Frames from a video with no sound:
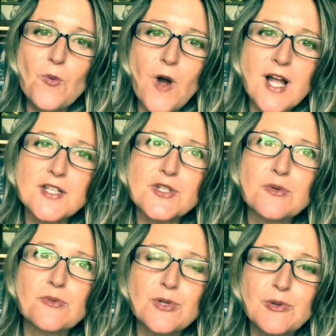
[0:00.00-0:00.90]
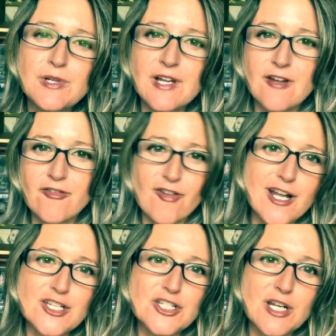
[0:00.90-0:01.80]
want to ruin a
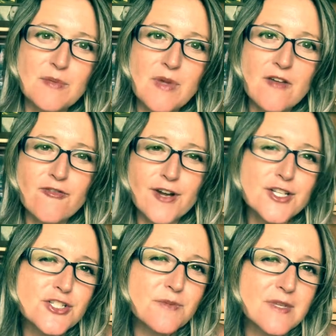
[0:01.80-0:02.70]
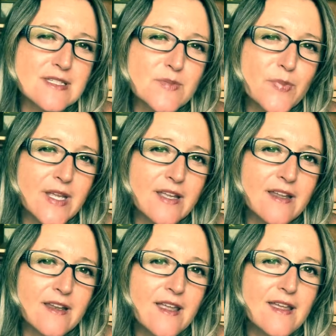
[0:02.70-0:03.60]
friendship that's
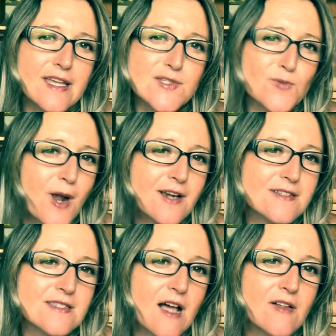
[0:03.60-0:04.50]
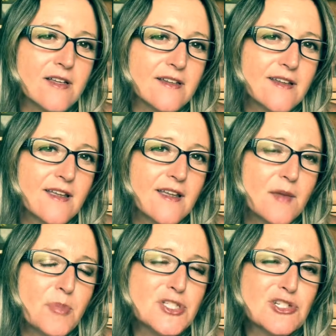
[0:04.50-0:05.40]
been, it's rock solid,
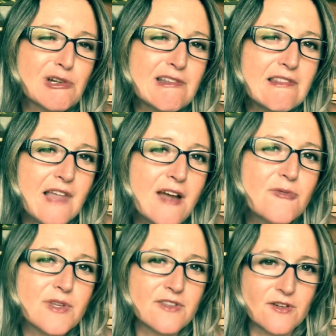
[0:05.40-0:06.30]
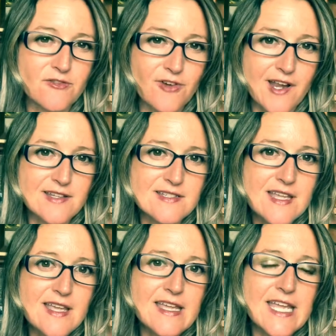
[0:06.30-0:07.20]
but you're in love with your friend
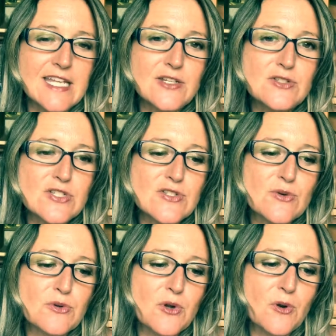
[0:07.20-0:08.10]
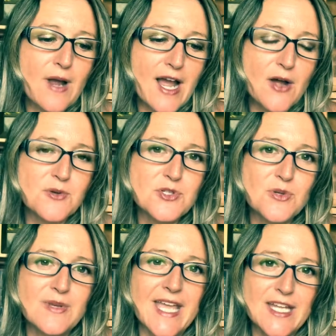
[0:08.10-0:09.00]
and you just don't know how
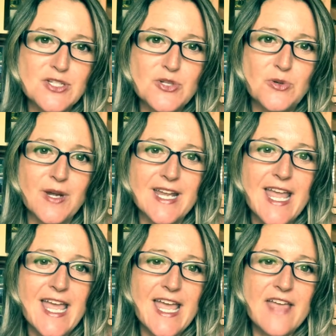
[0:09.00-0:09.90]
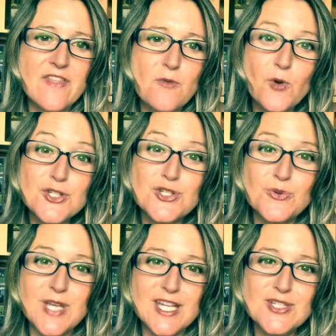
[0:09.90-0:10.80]
to get to it. And then once
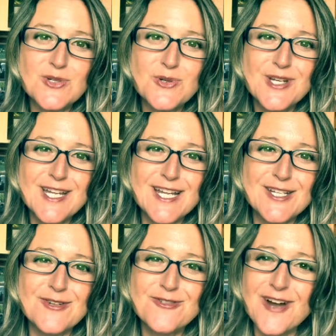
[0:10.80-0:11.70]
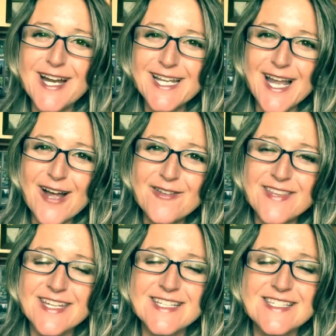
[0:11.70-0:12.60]
you get to it and you find
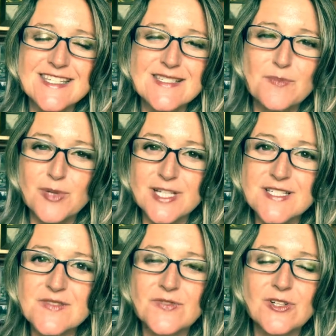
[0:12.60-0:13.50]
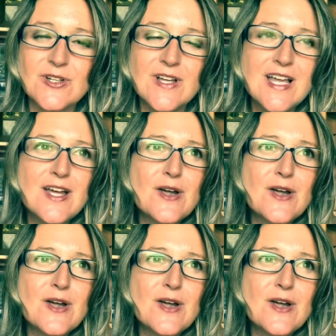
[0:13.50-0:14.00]
out that it's this blissful